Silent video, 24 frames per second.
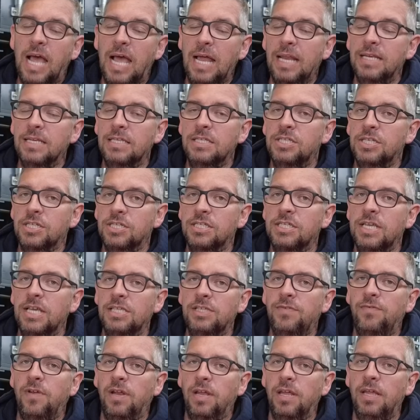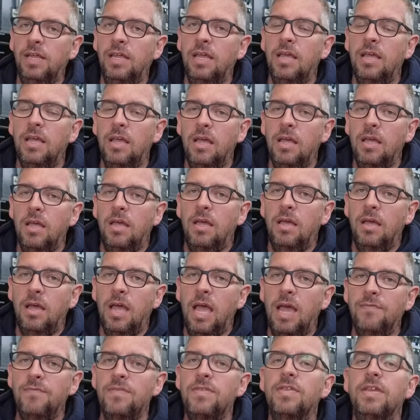And successfully,
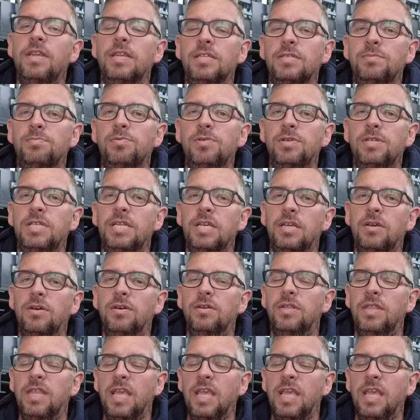everything is pretty good.